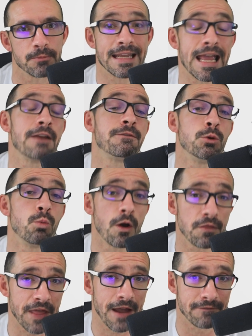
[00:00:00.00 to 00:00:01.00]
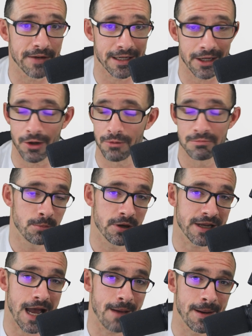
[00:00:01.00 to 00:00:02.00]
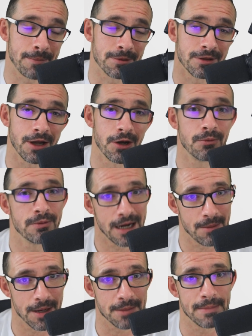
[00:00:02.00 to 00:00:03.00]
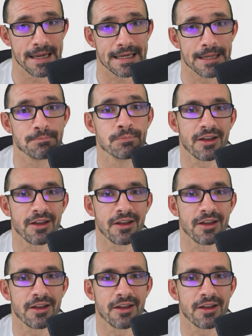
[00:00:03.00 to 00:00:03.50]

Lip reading: Again, if you want that video, put a comment below and I might make it.